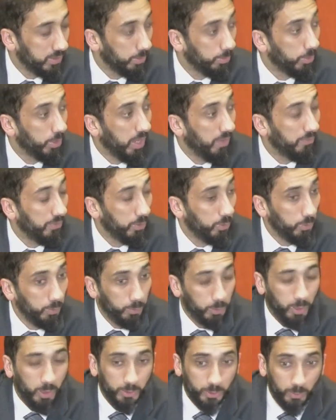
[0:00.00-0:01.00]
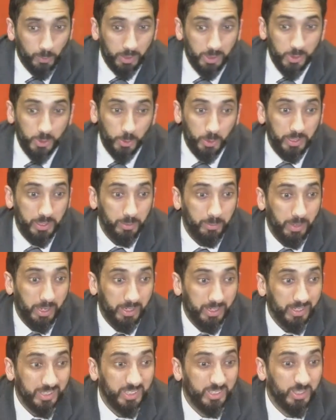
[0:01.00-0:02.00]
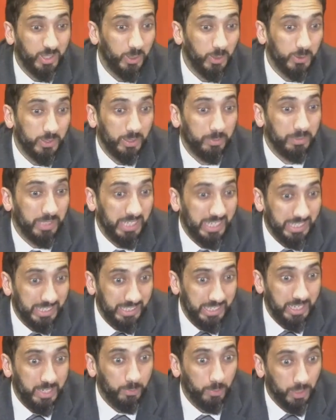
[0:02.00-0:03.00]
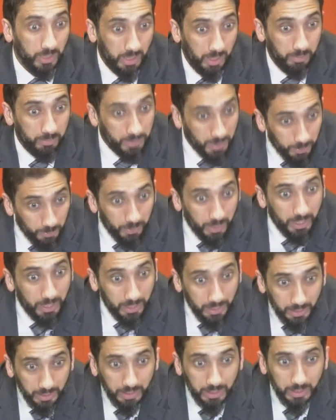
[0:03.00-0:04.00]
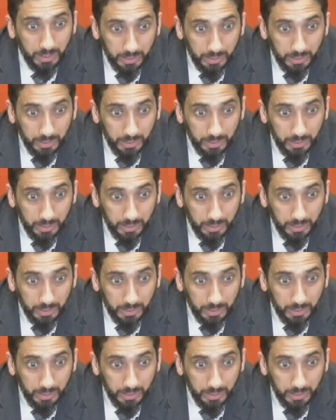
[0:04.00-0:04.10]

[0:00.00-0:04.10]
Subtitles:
The munafiqoon would also want to join the battle because they know something at the end will come their way.